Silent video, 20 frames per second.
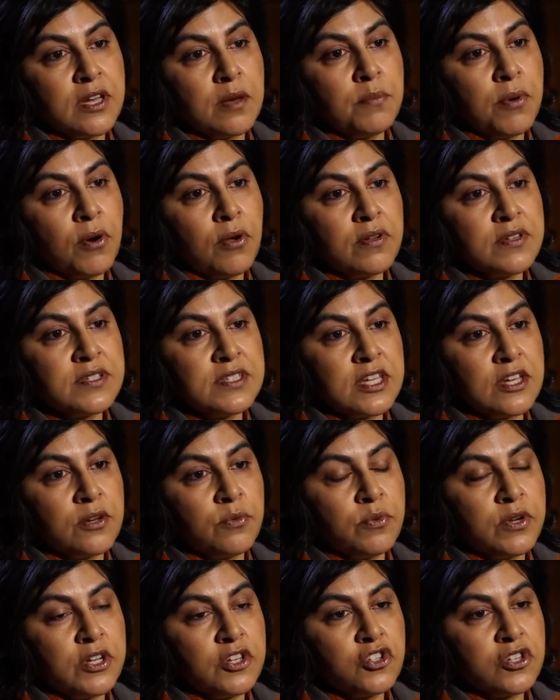a policy
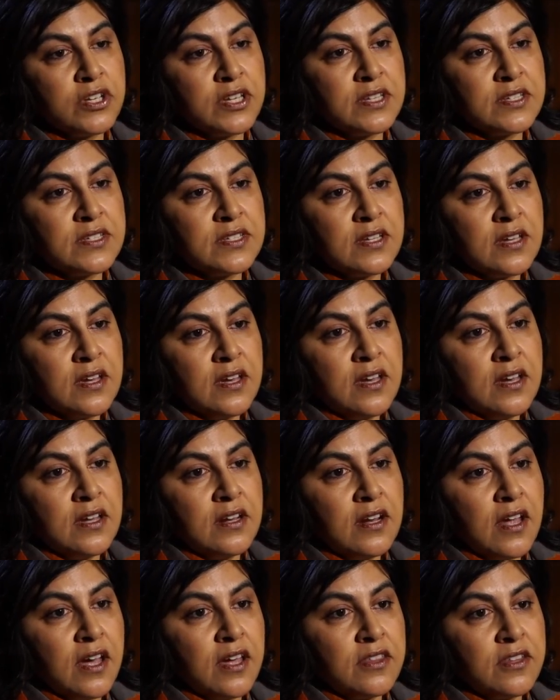which is
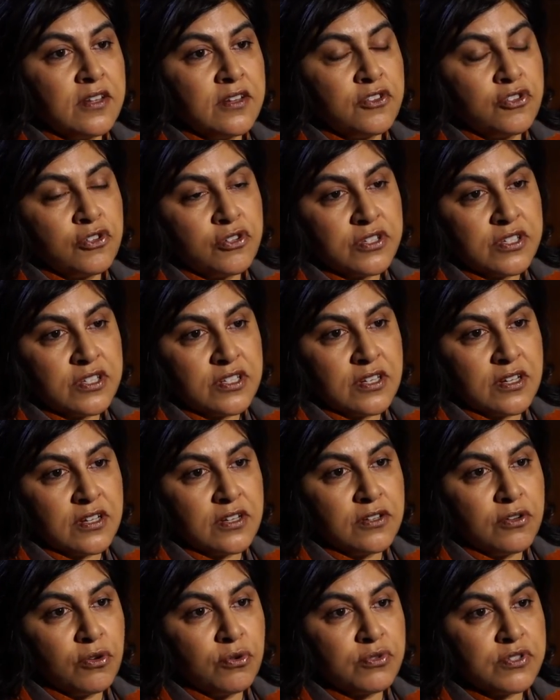neither trusted
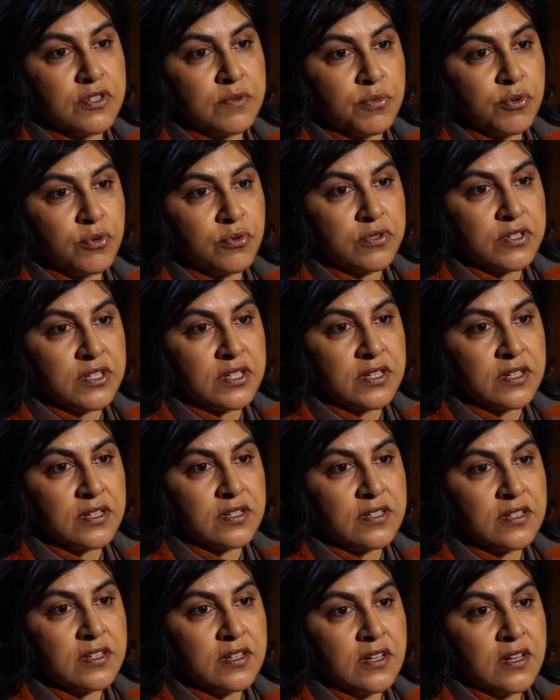nor
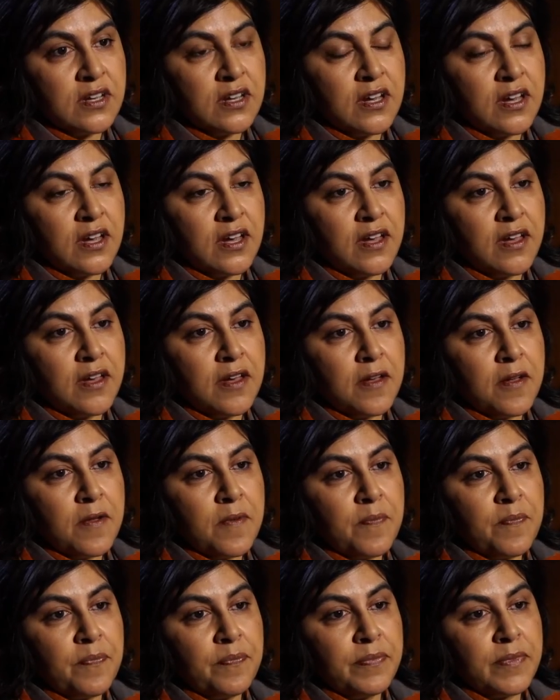supported
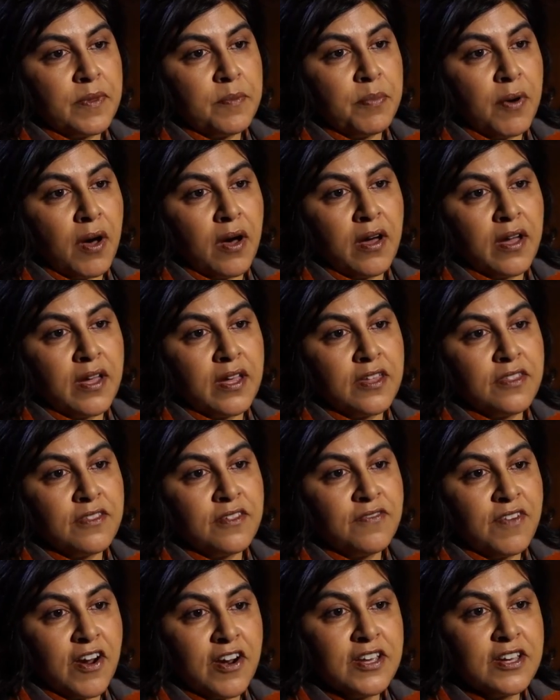by the
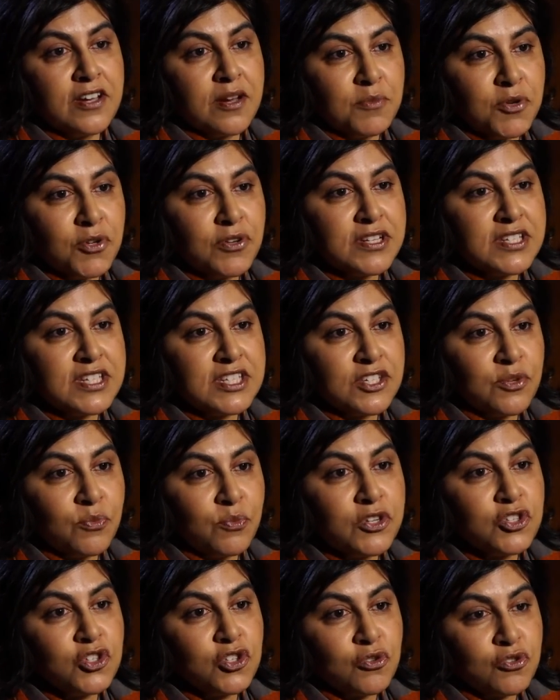very communities in
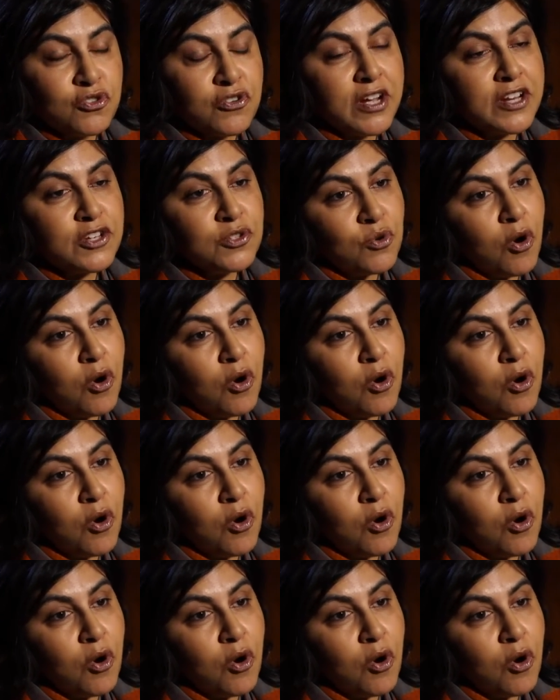which you're trying to